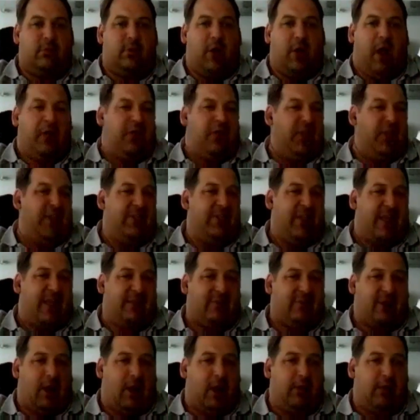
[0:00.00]
I think
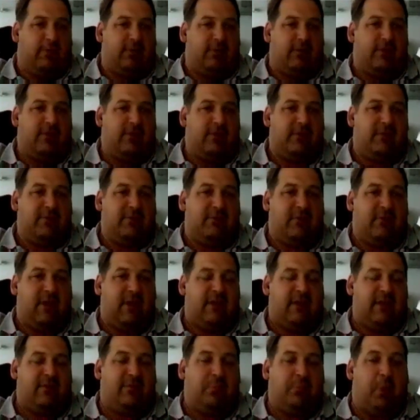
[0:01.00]
that's classed as
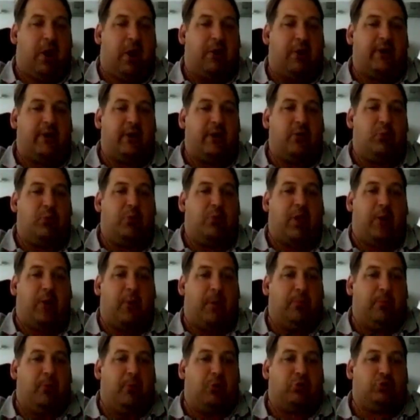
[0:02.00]
inspiring, although
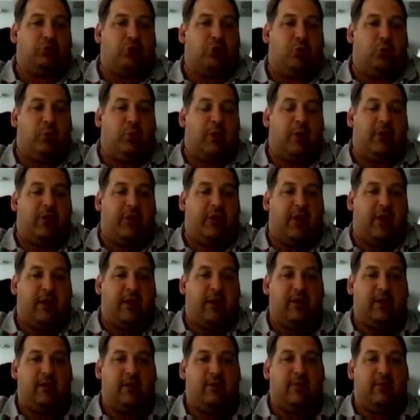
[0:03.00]
I'm not sure whether
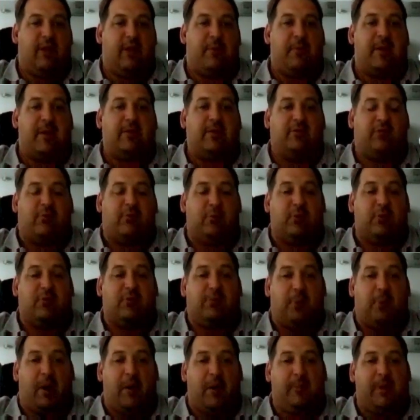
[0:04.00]
they meant to
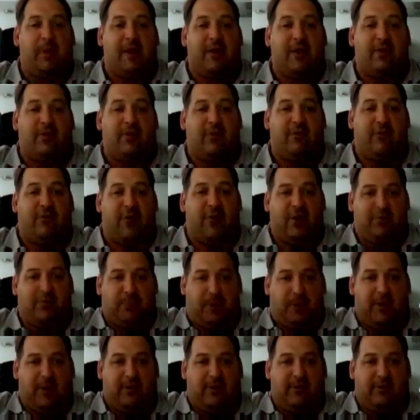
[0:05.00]
inspire me in the first
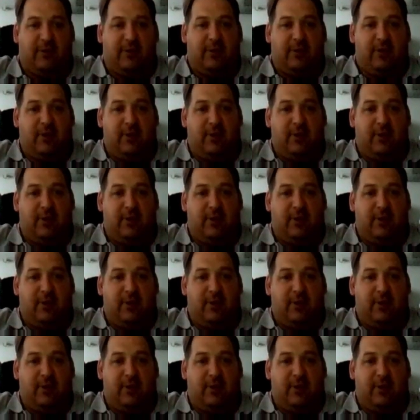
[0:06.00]
place.